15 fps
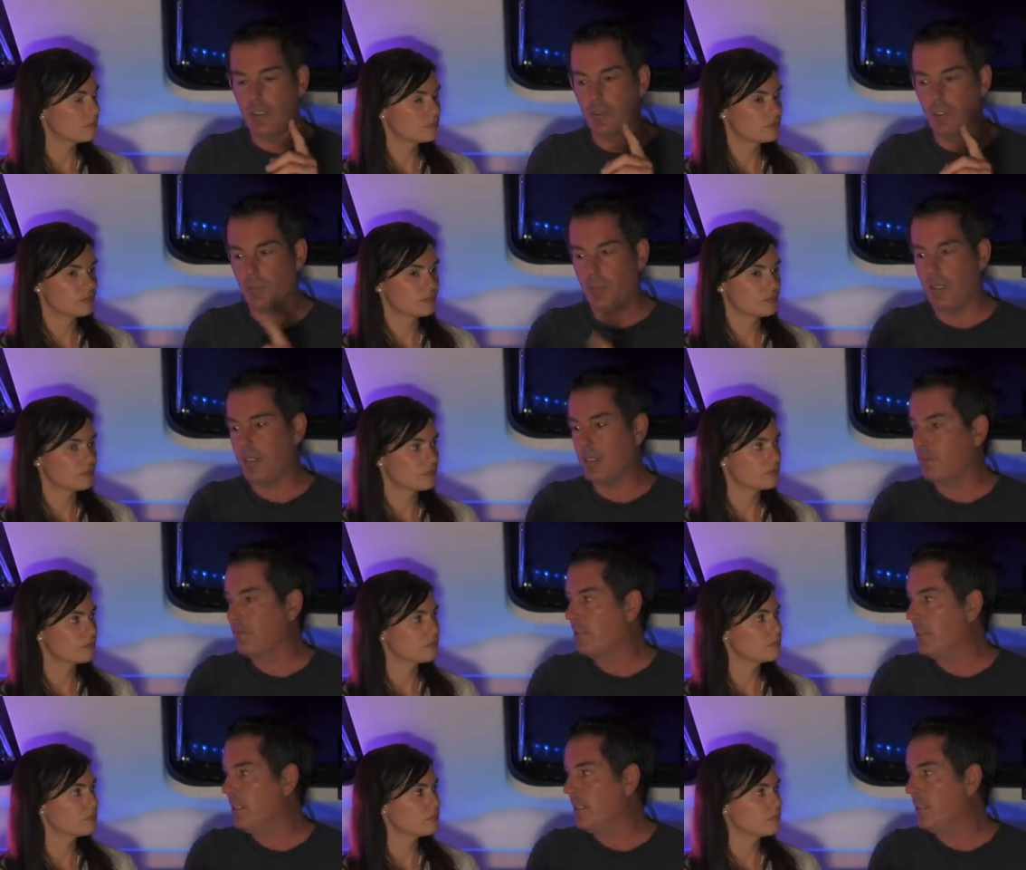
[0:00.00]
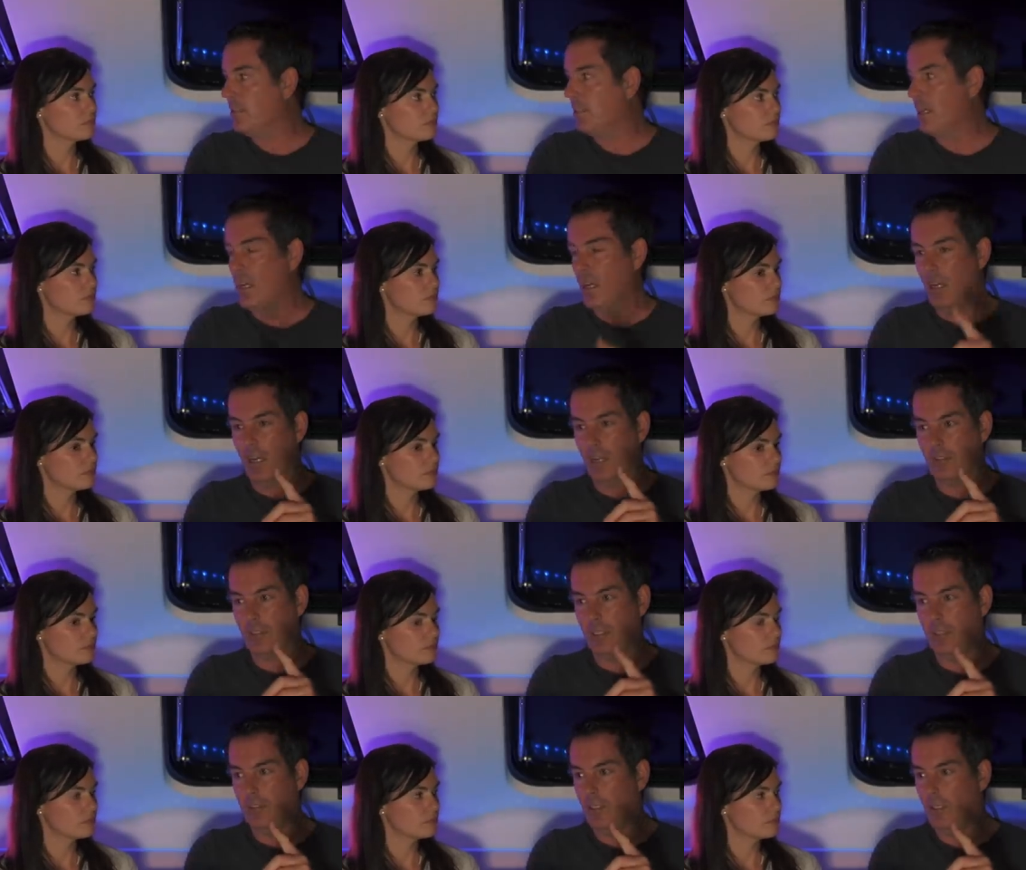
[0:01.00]
Speaker 1: no splitting of veneers. I've
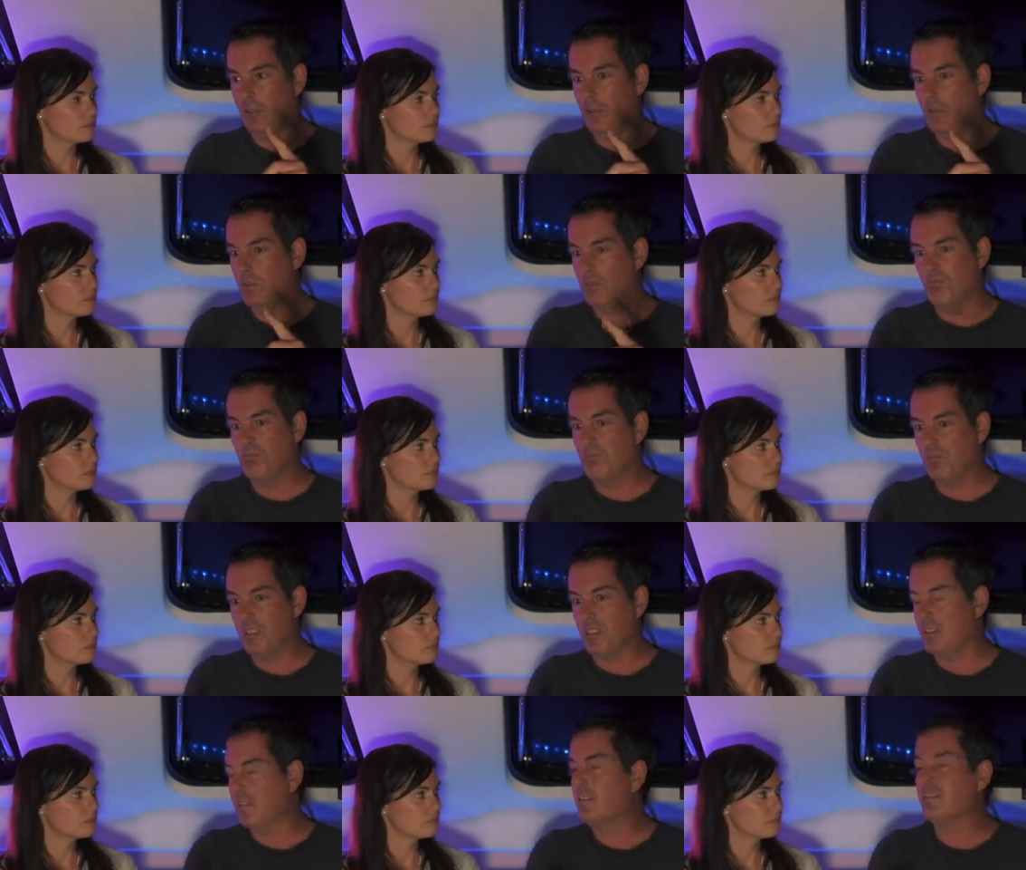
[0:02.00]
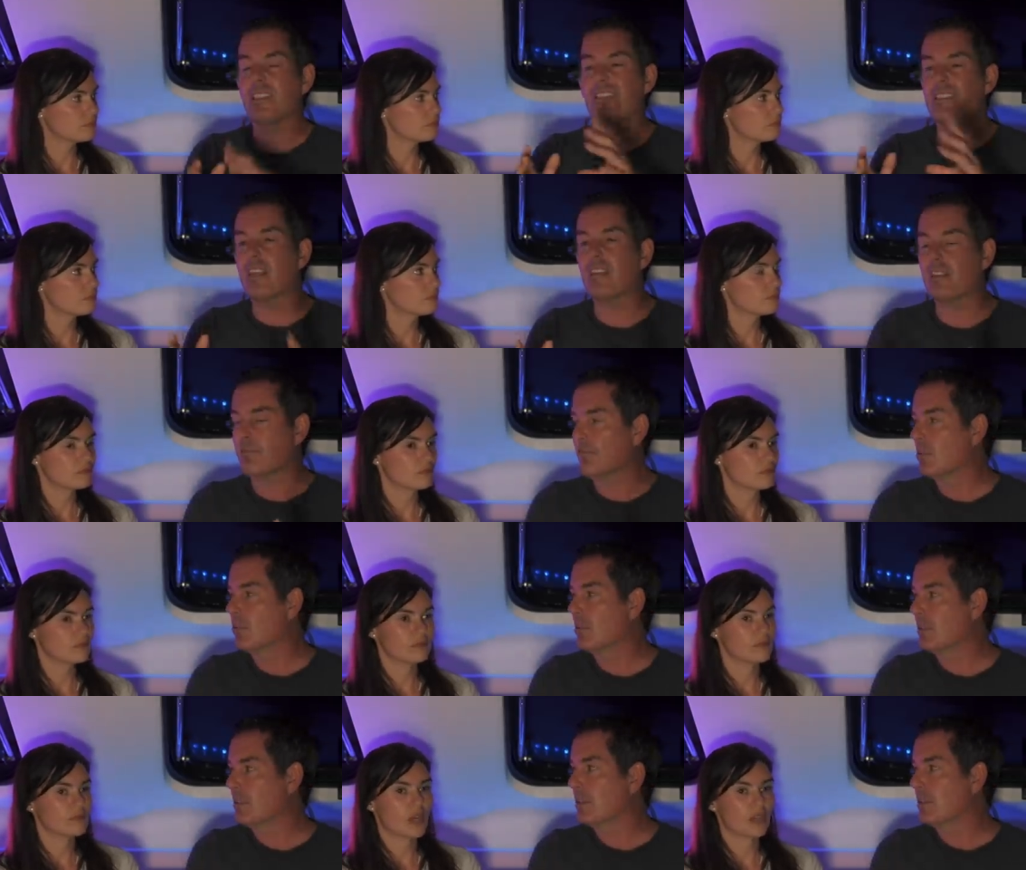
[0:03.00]
seen no there's there's nothing
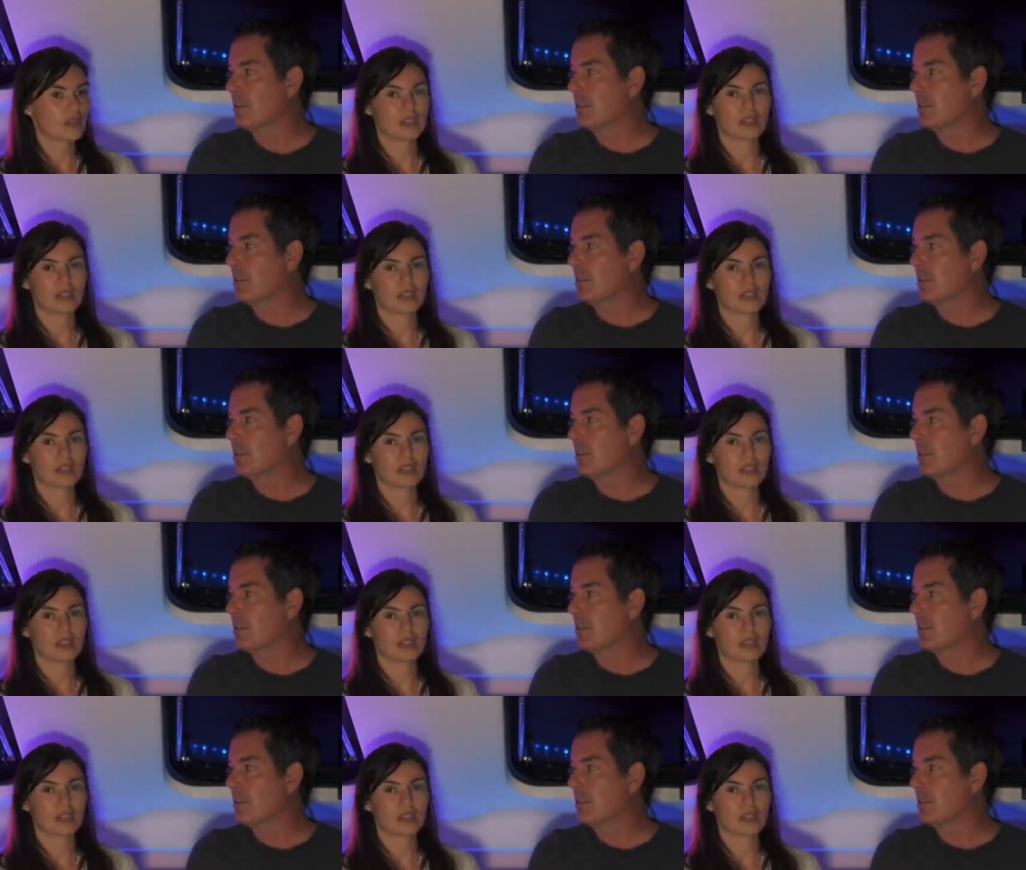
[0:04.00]
wrong with it. Nothing.